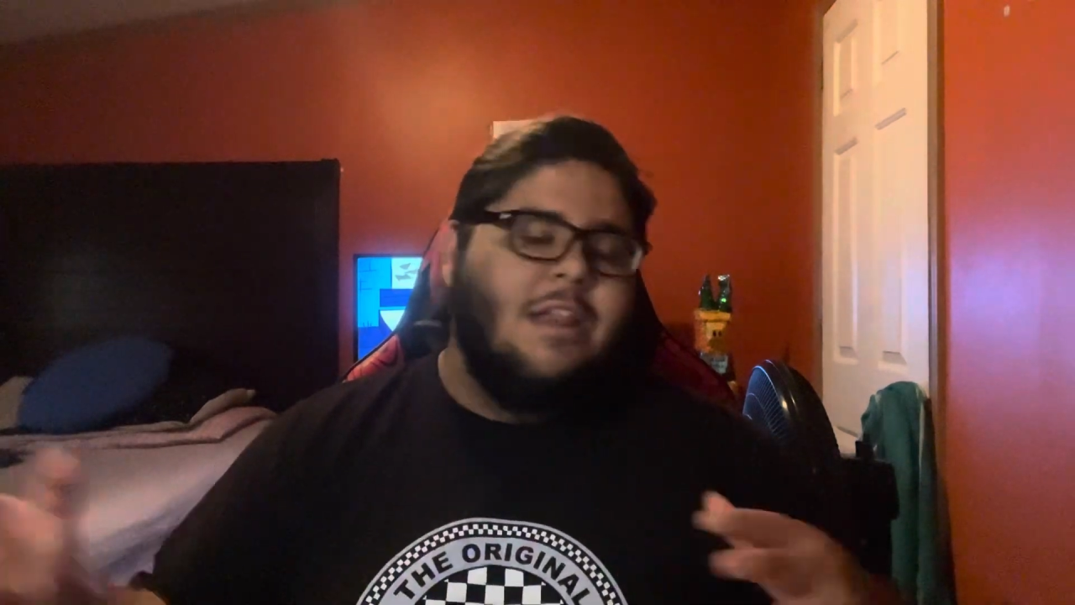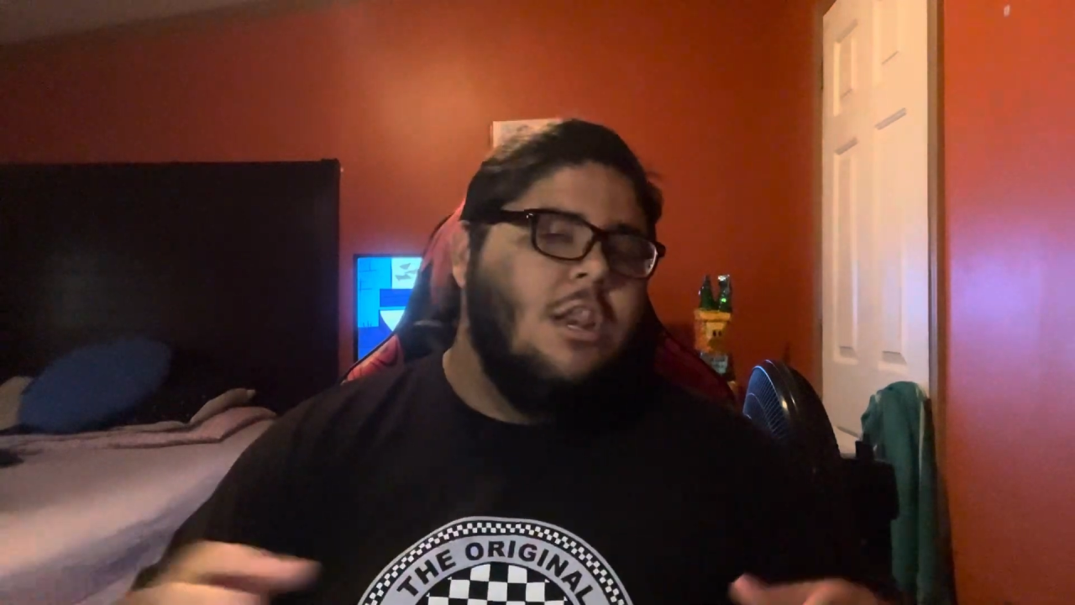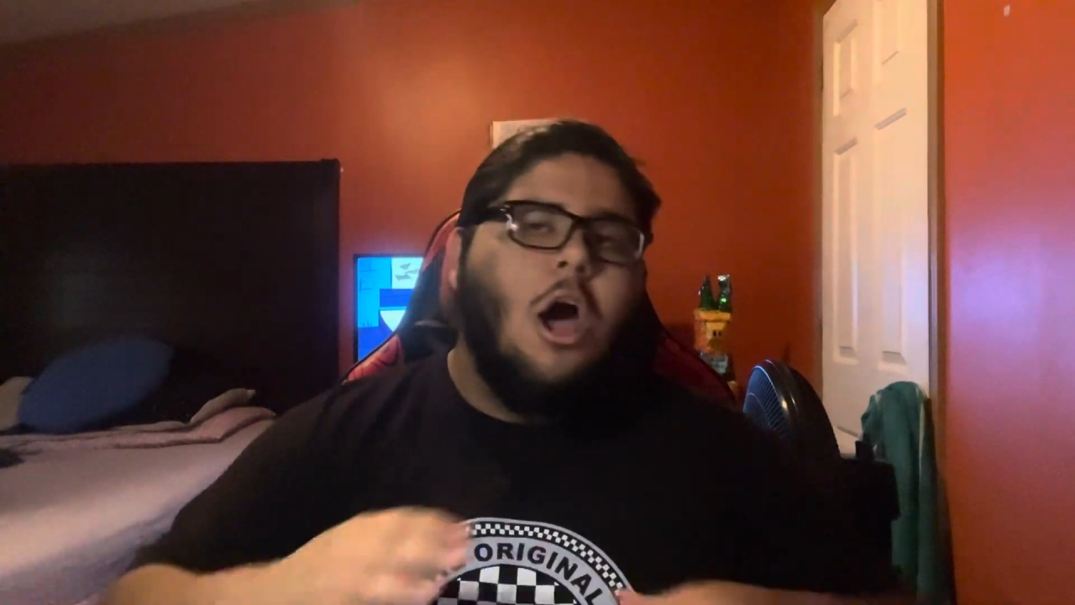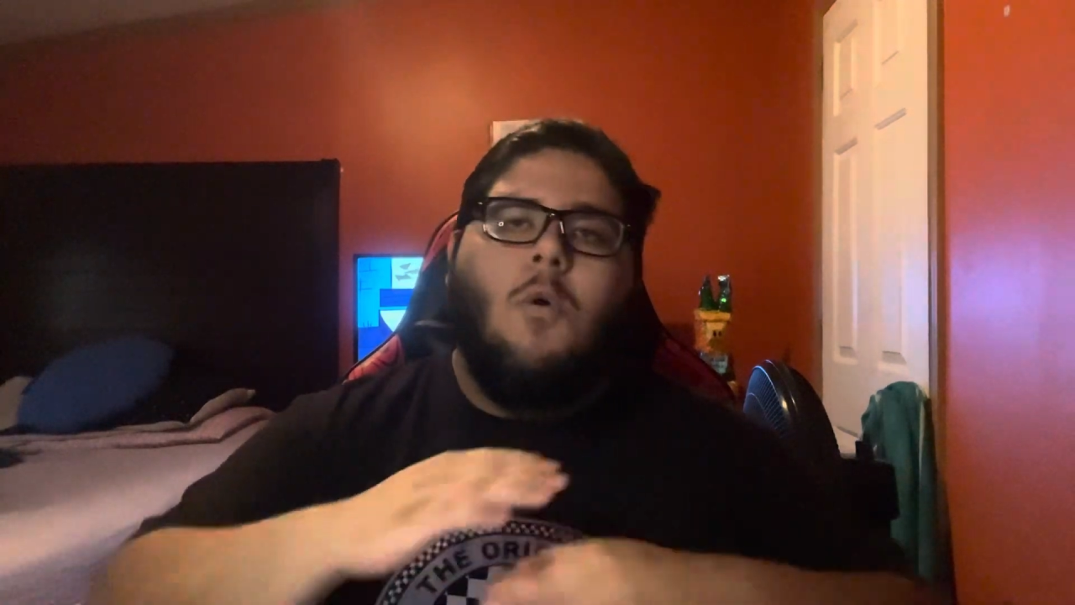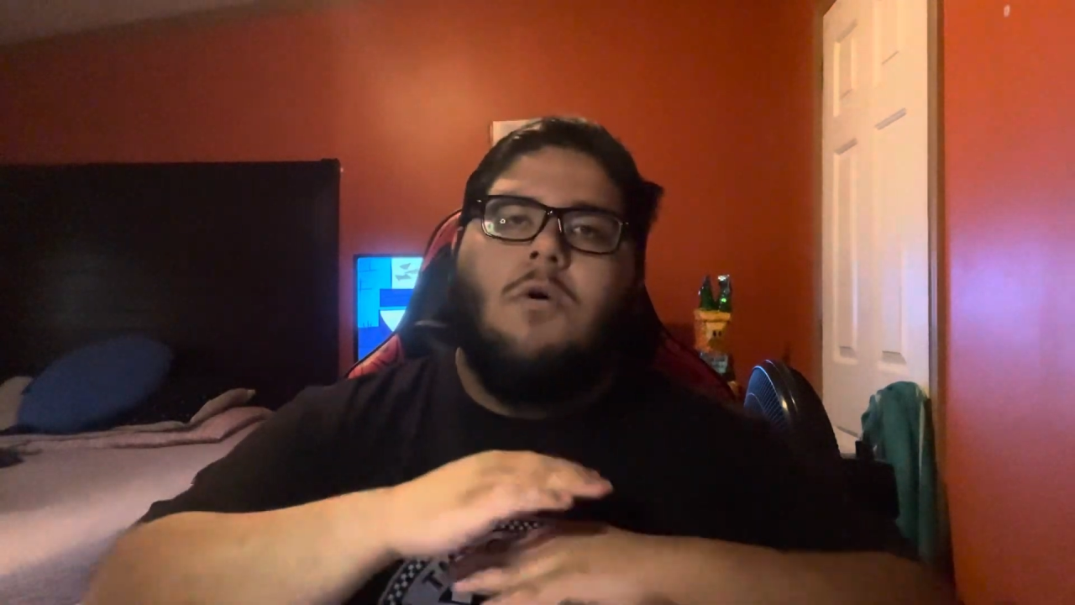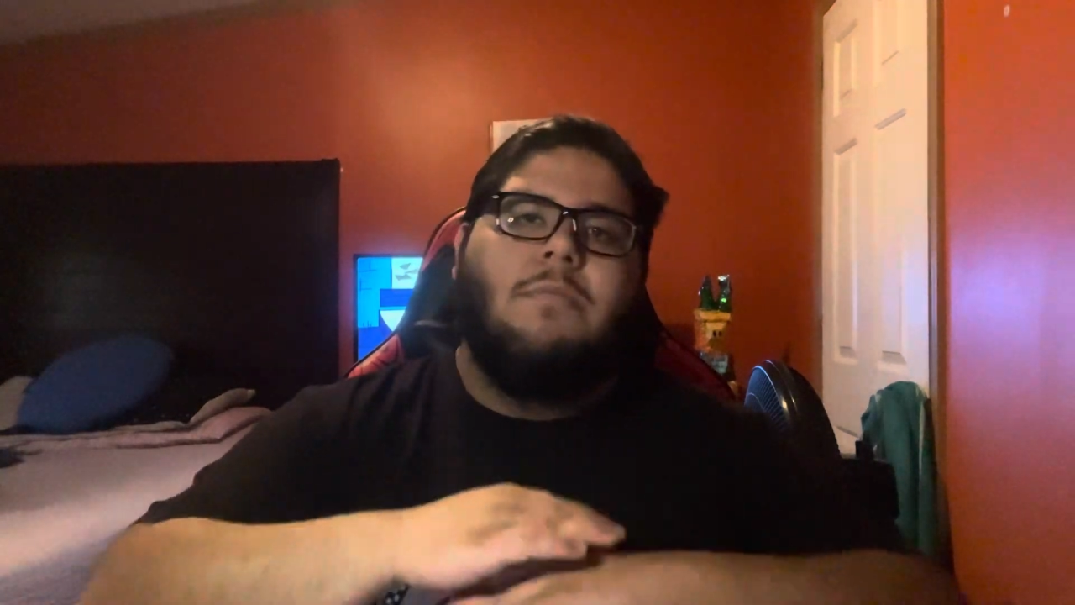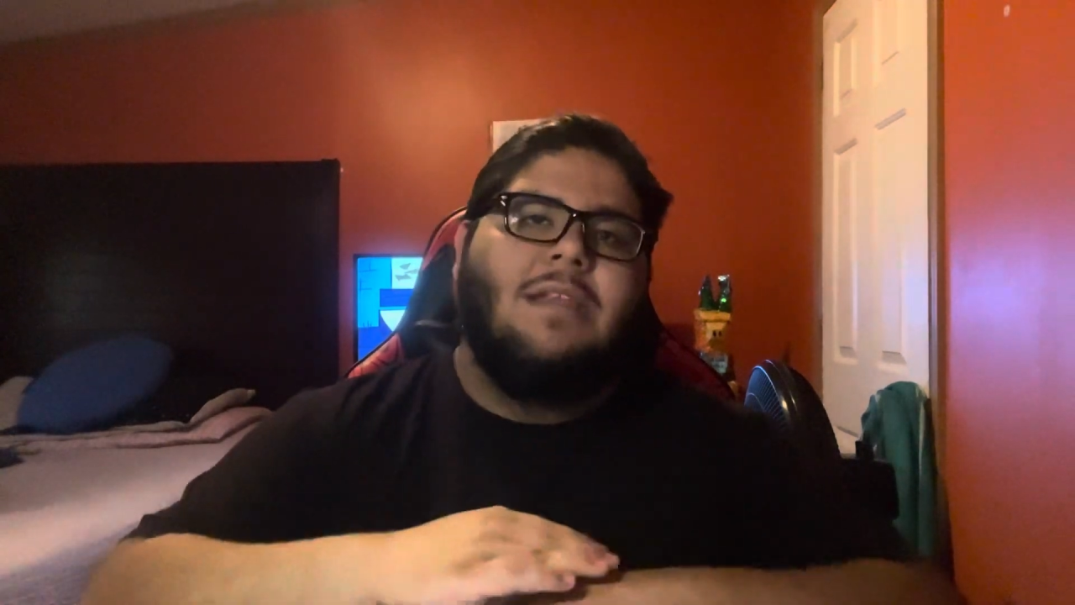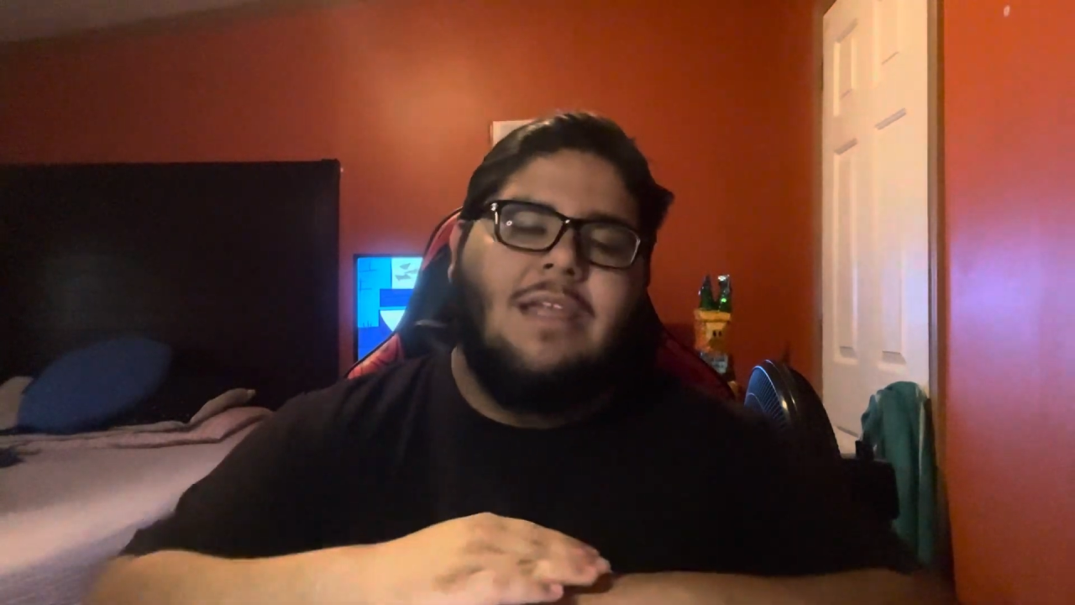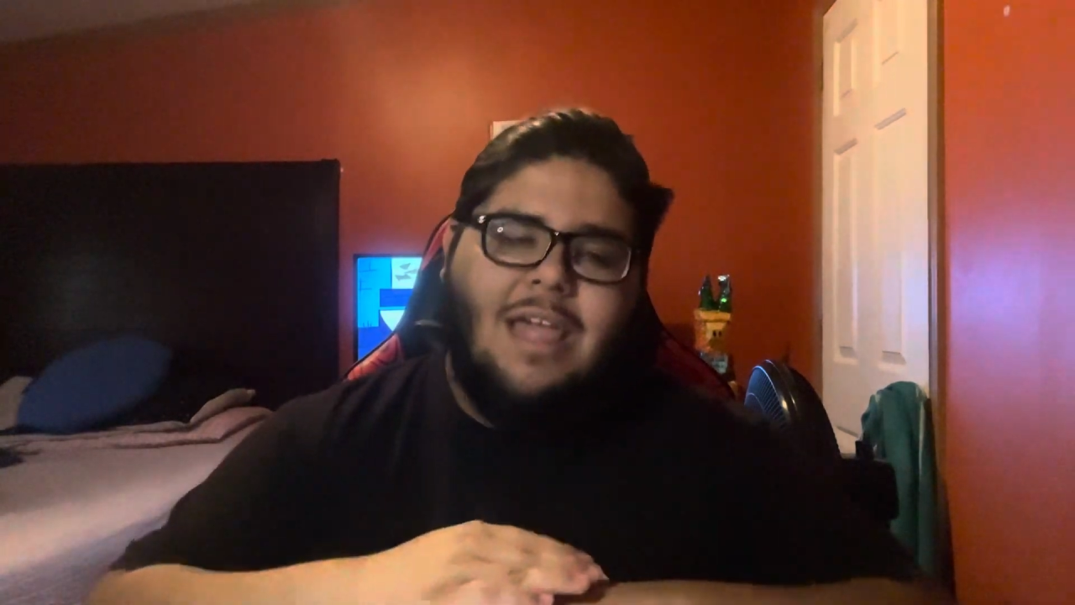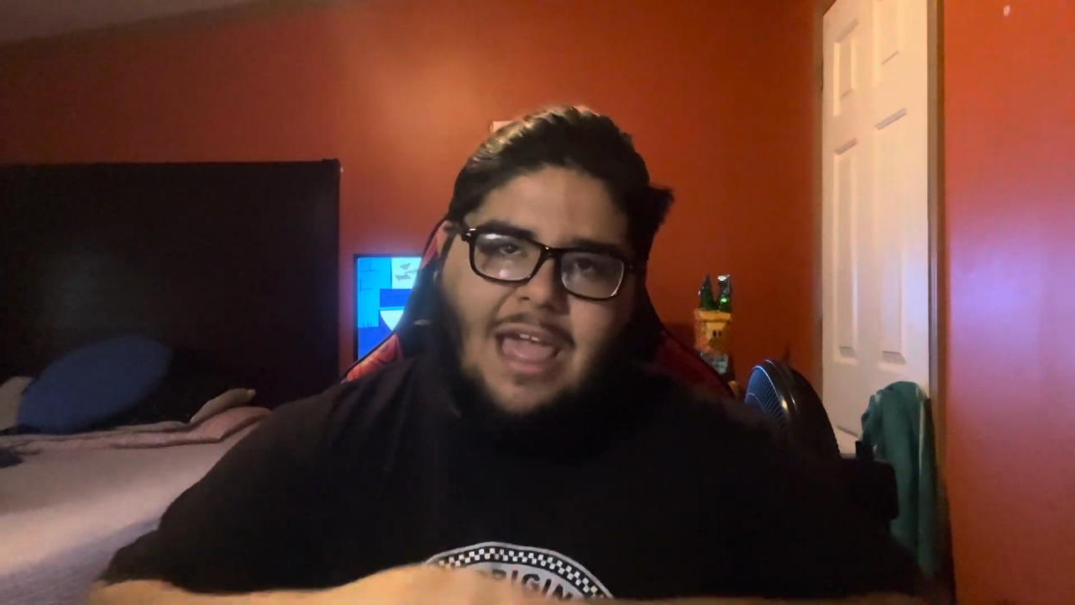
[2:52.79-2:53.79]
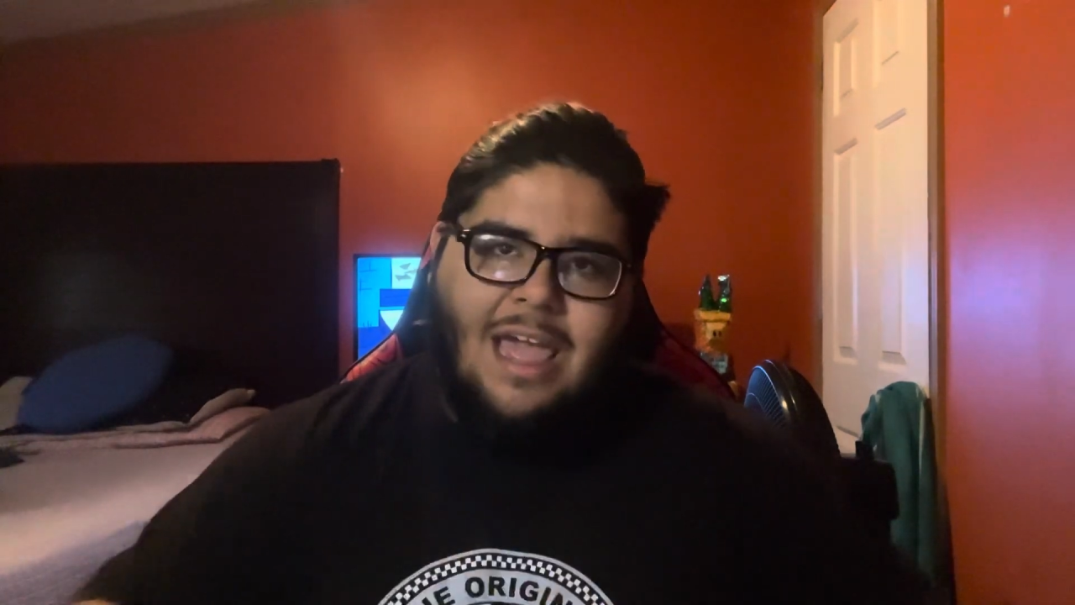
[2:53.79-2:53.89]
no woman